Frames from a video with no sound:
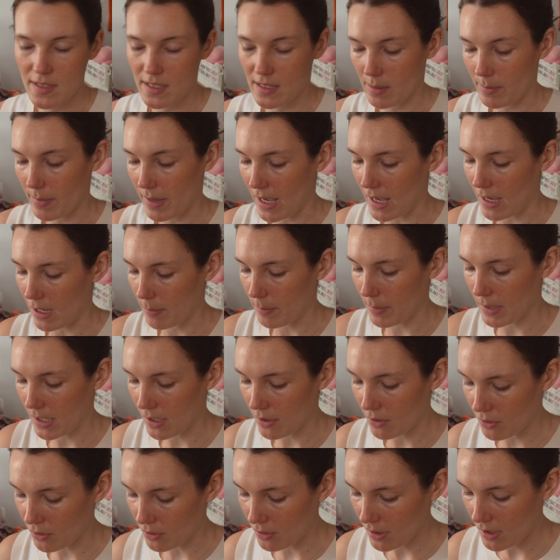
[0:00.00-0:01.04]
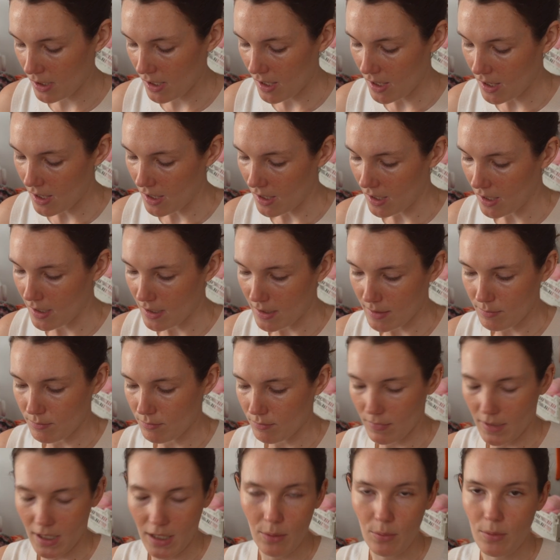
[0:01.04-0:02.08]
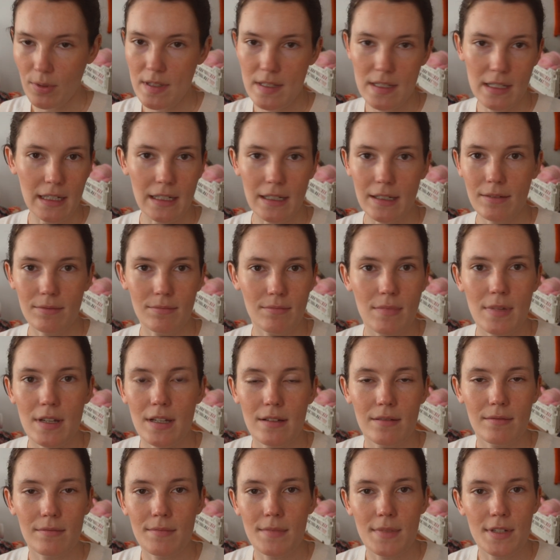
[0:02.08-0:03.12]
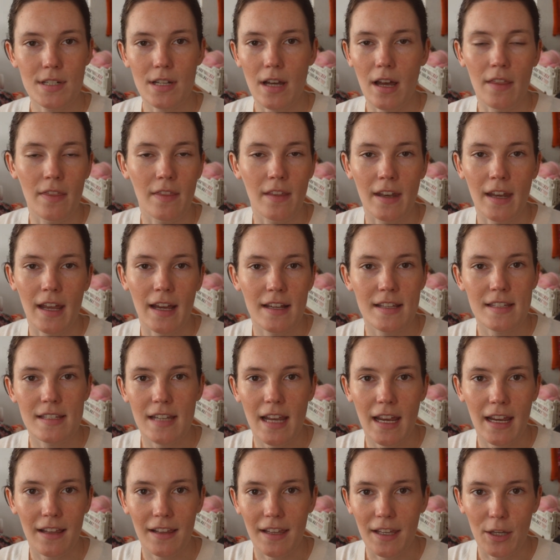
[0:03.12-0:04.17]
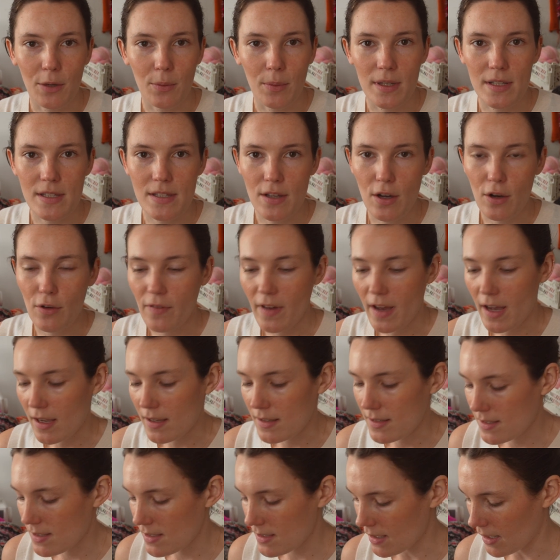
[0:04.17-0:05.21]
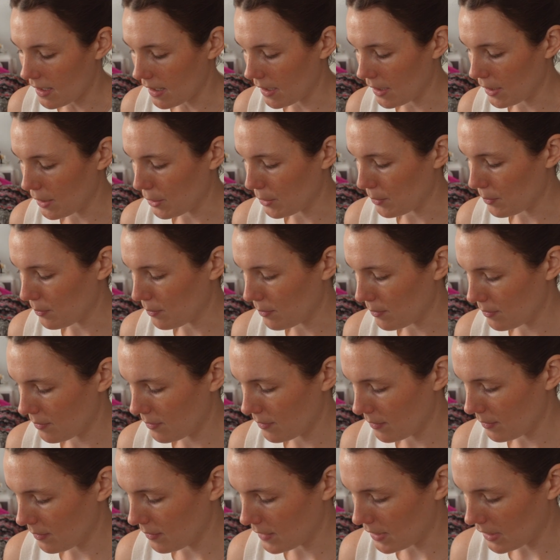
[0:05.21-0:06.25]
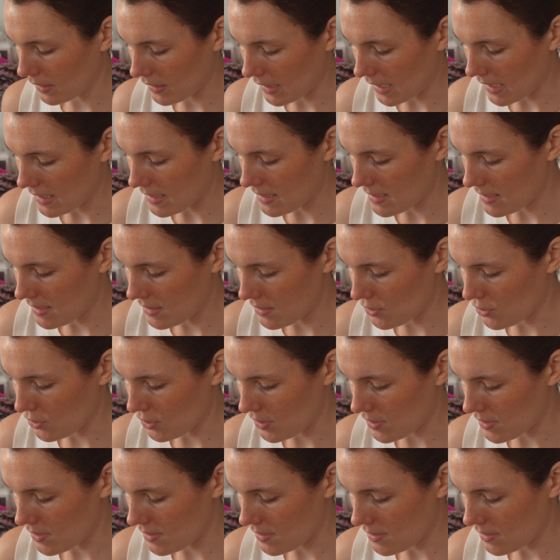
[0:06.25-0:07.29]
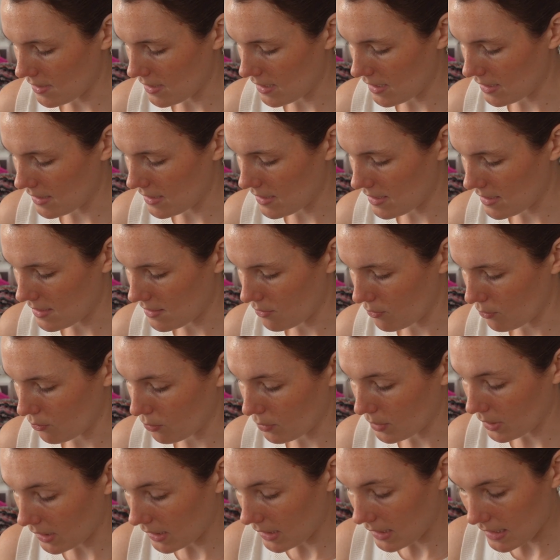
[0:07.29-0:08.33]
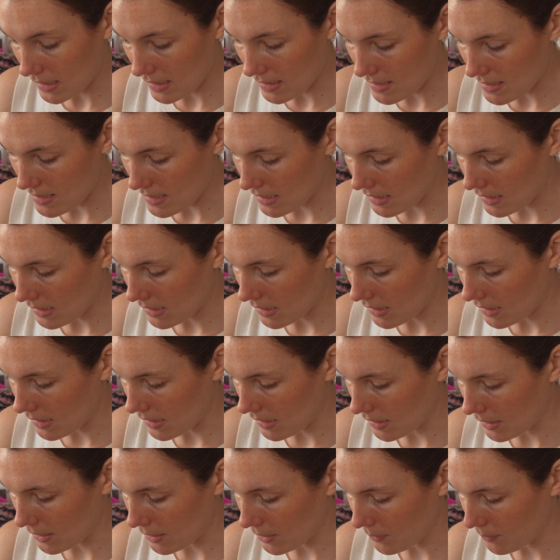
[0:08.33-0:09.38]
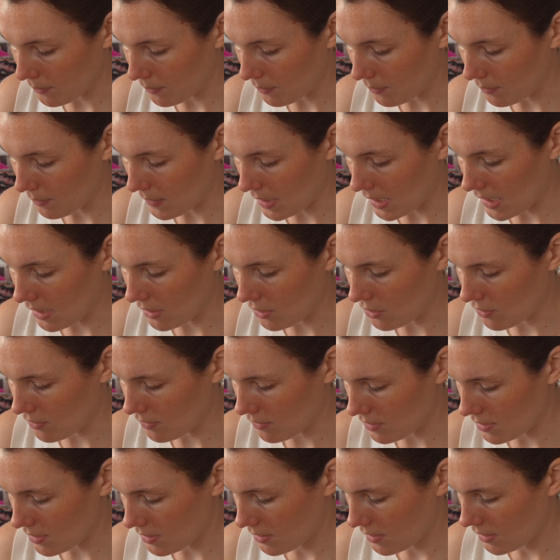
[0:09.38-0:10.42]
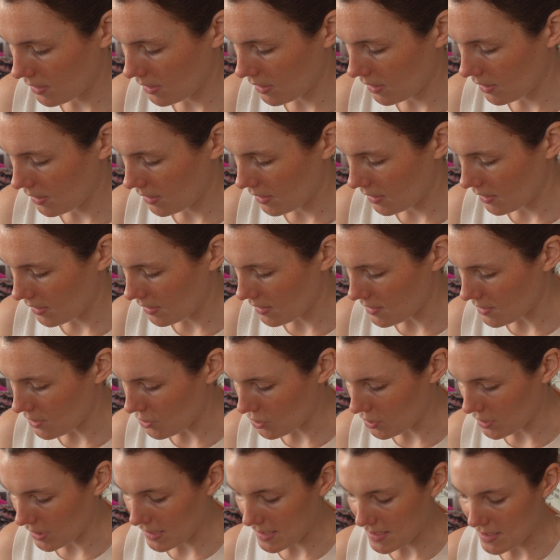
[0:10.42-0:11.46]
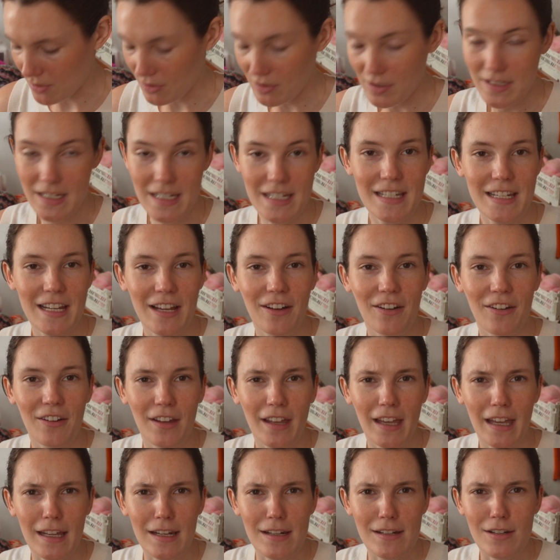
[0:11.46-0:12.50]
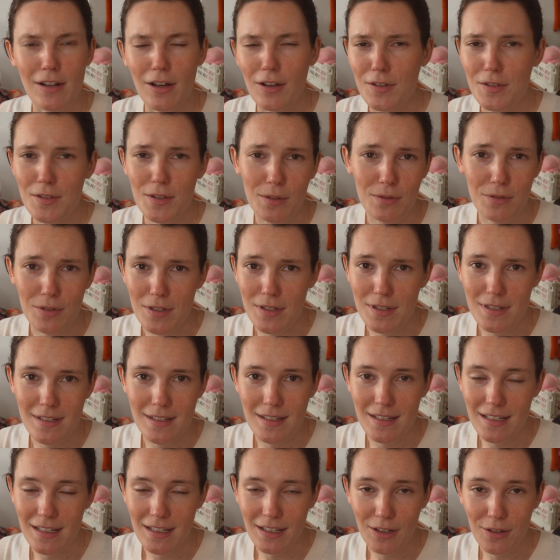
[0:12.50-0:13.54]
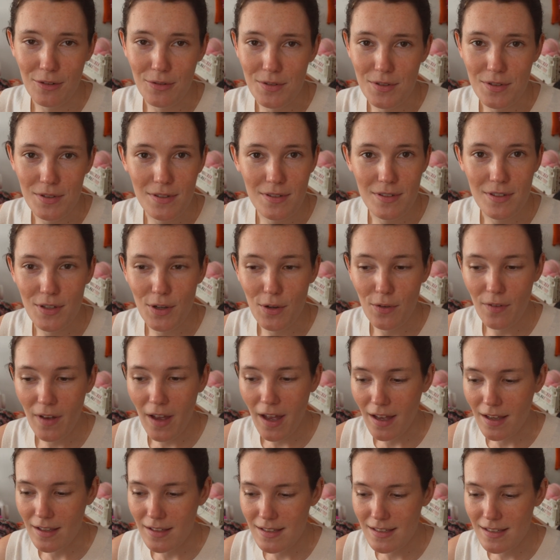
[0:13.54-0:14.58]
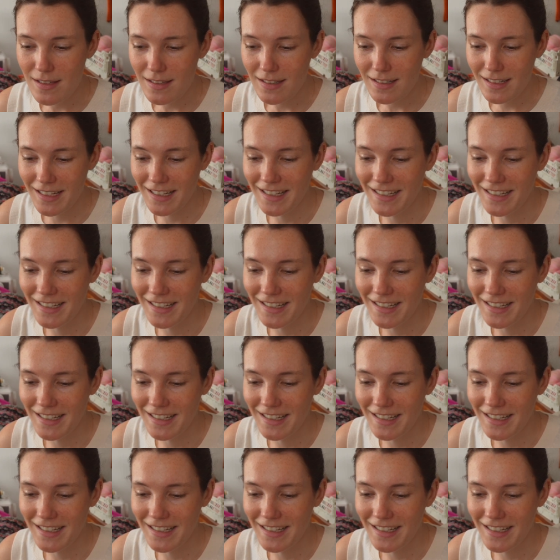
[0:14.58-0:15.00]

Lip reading: and the back panel, it was like done the next day. Like, it went so fast. The lace is just, it's really easy, and such a nice little detail, and also just it goes so fast.